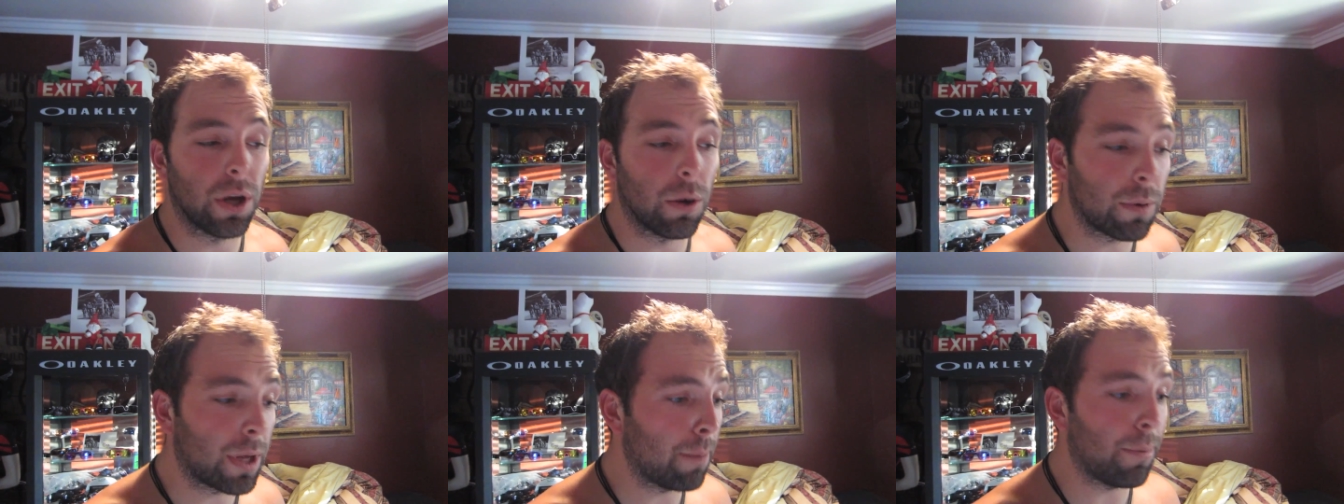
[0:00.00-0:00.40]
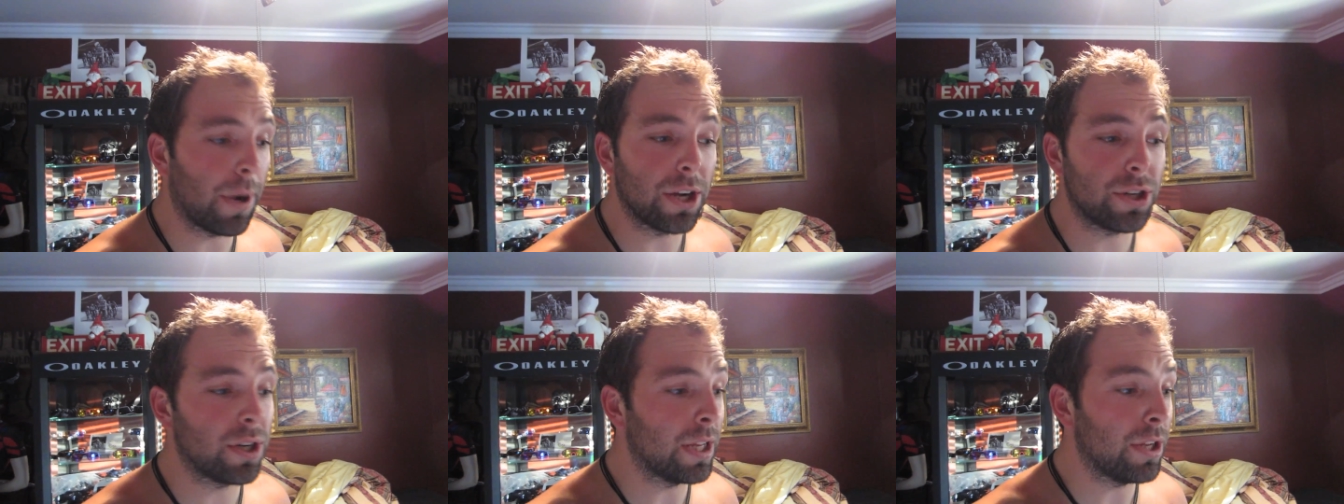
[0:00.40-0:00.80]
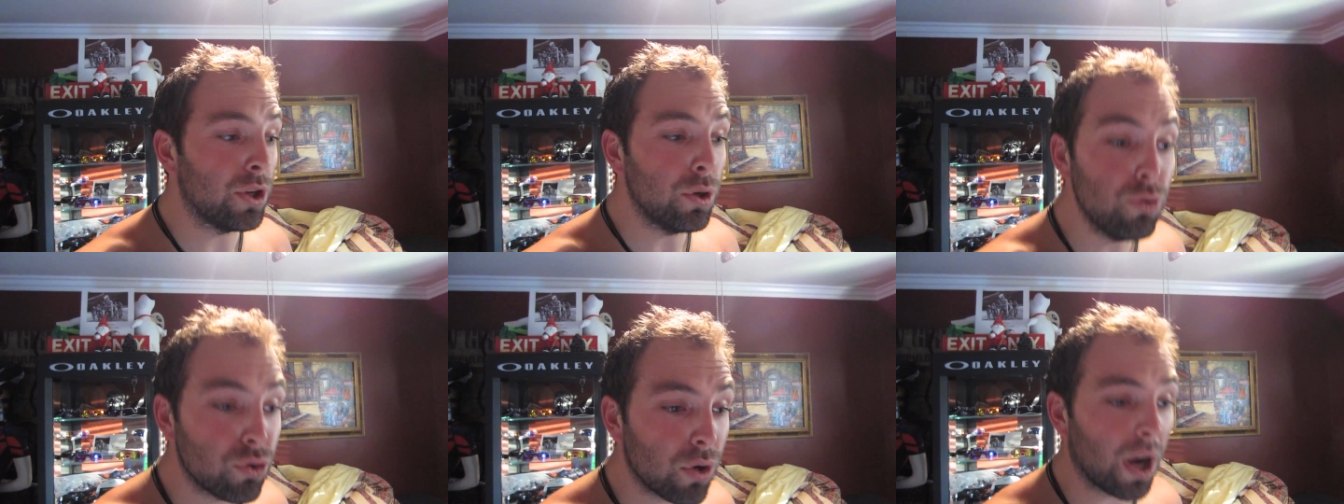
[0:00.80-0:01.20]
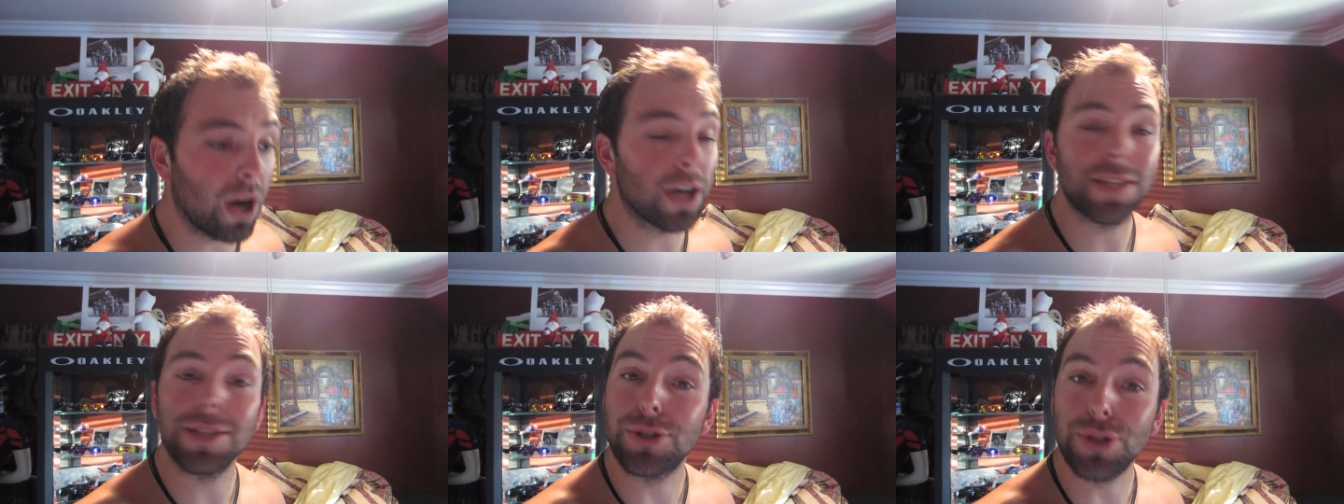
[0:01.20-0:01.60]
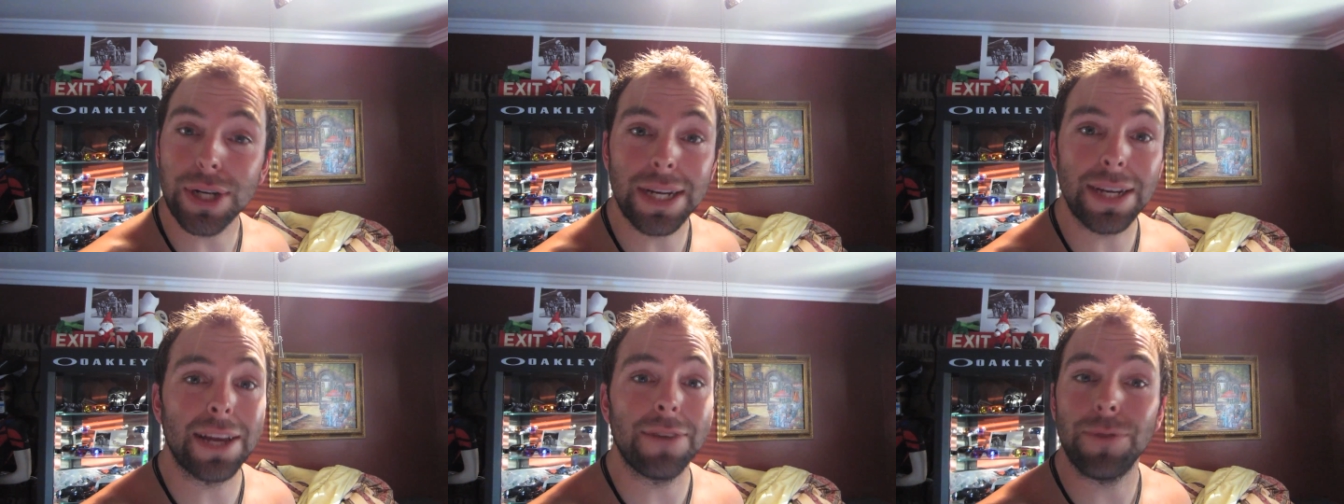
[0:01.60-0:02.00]
Don't get pressured and do drugs,
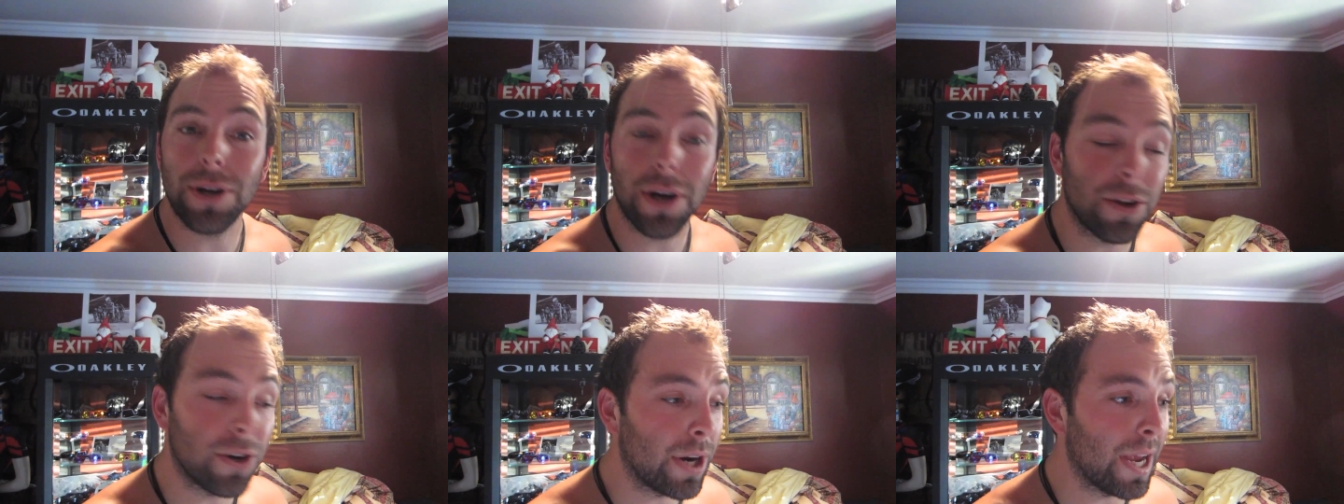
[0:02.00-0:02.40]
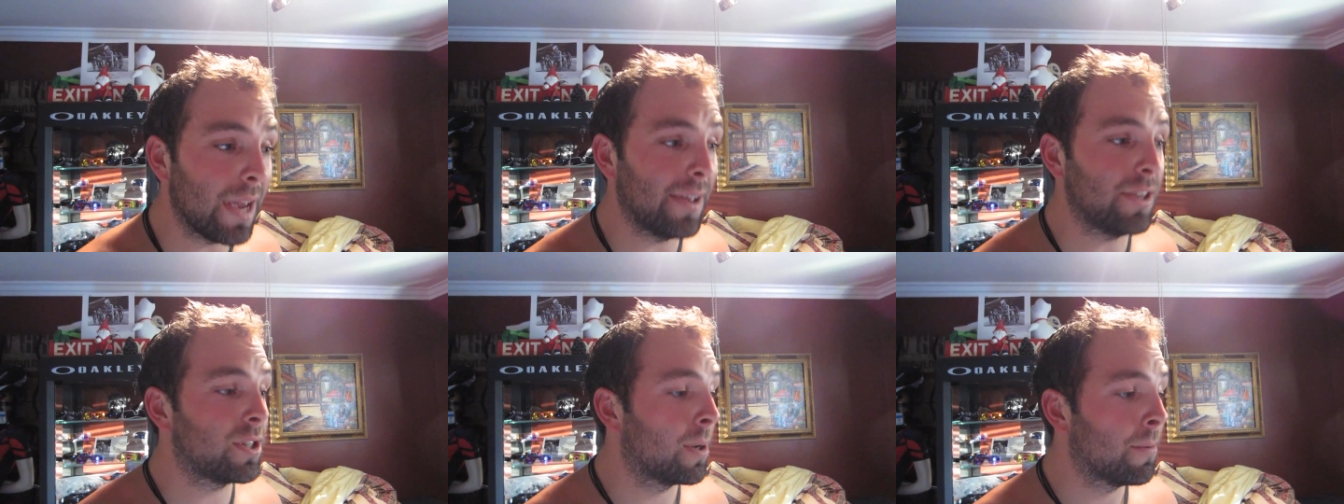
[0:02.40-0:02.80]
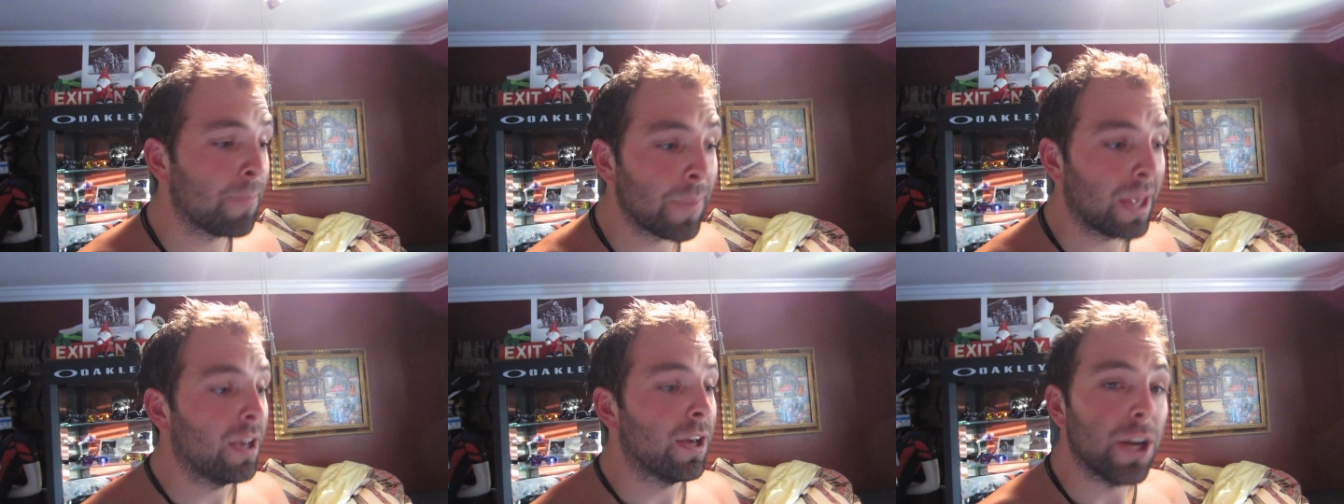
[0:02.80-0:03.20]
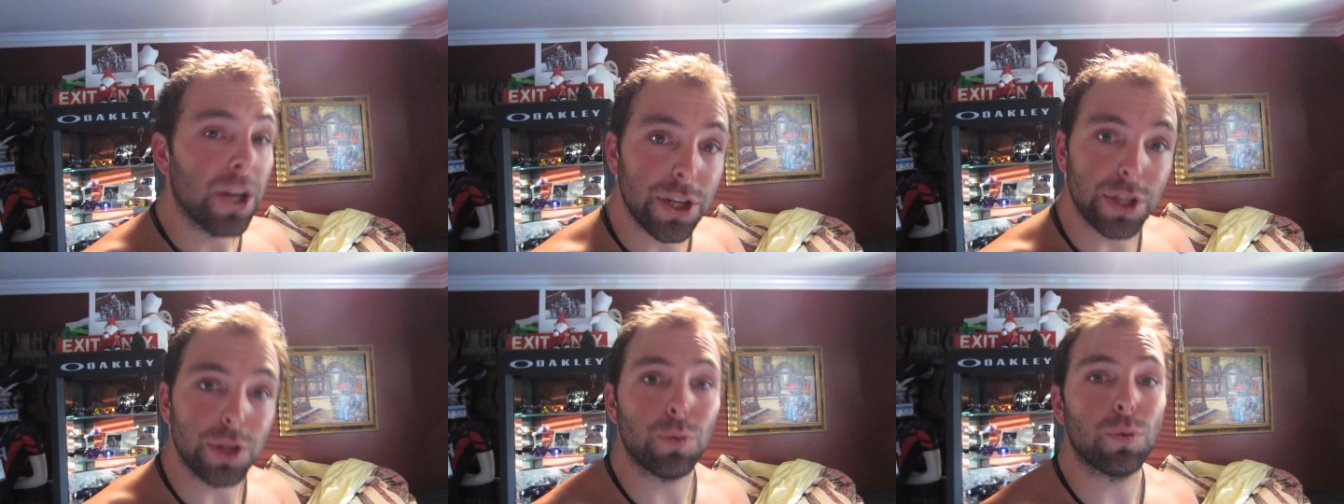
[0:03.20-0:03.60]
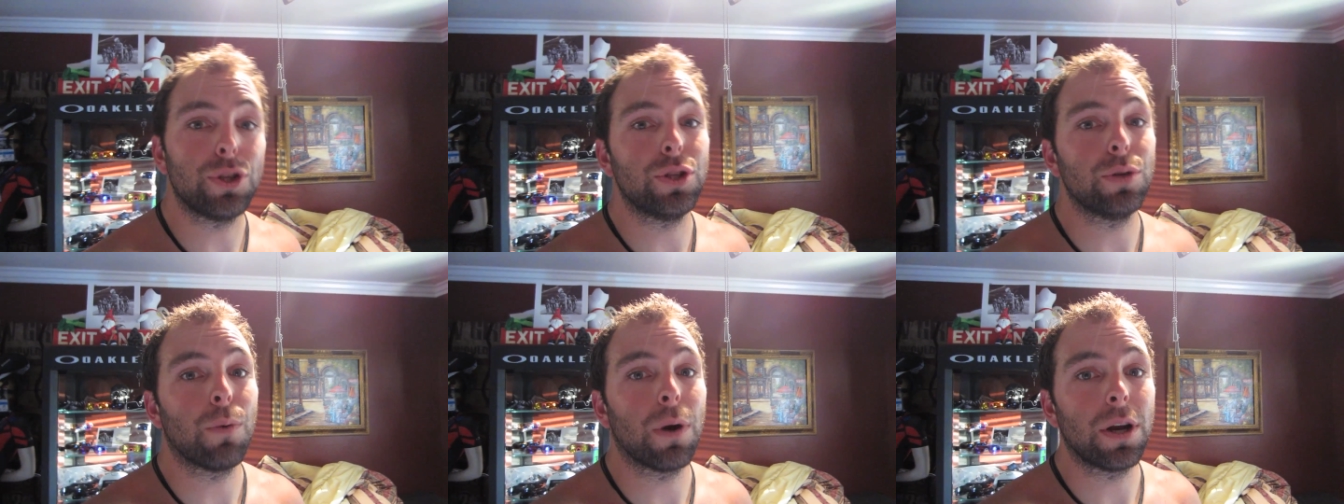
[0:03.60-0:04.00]
drink if you're underage. Do
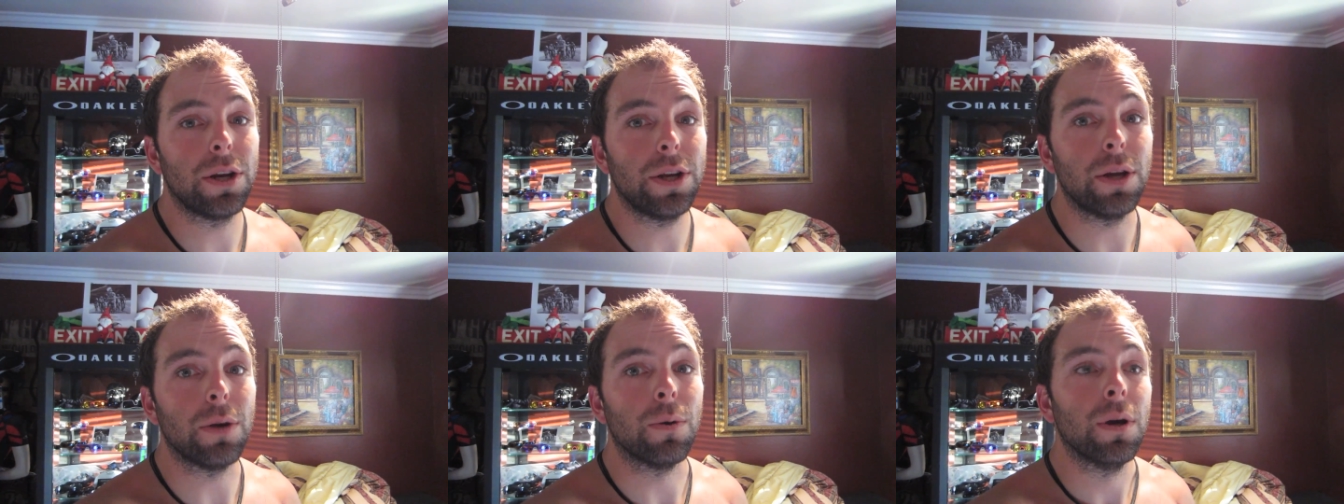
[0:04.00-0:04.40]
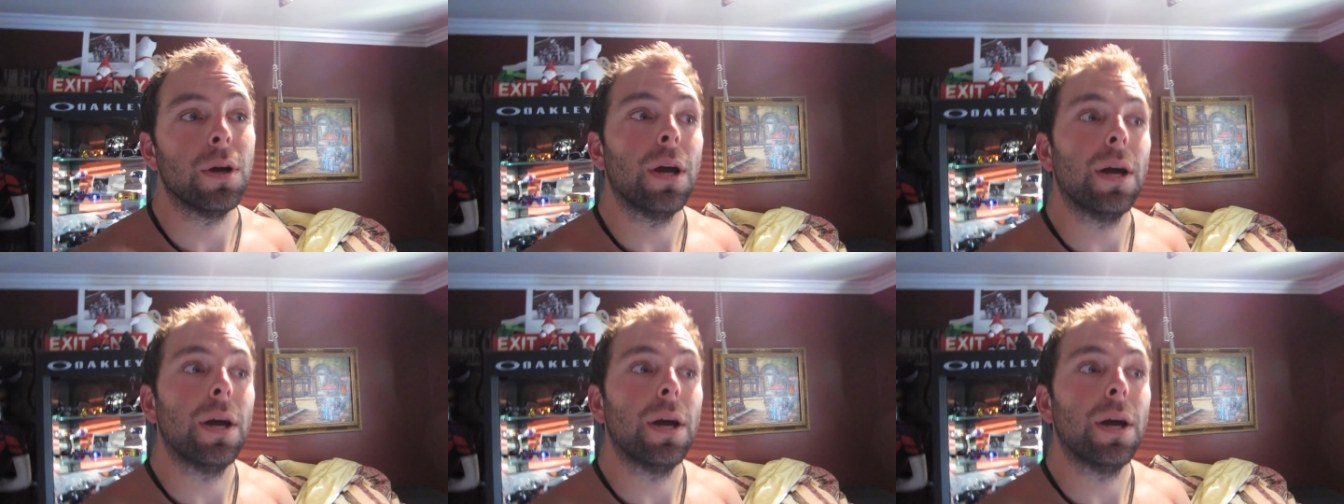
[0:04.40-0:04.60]
what you want to do.